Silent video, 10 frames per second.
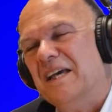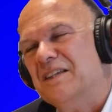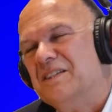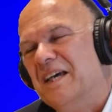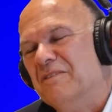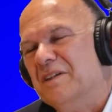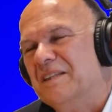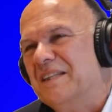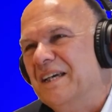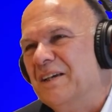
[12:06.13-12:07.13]
Thanks, David.
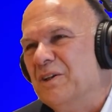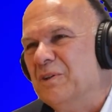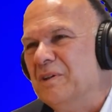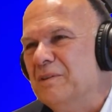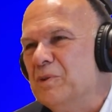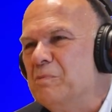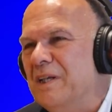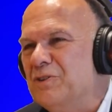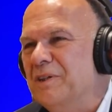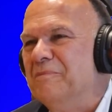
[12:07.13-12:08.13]
Thank you. It was a
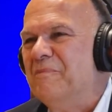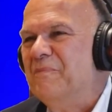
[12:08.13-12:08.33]
pleasure.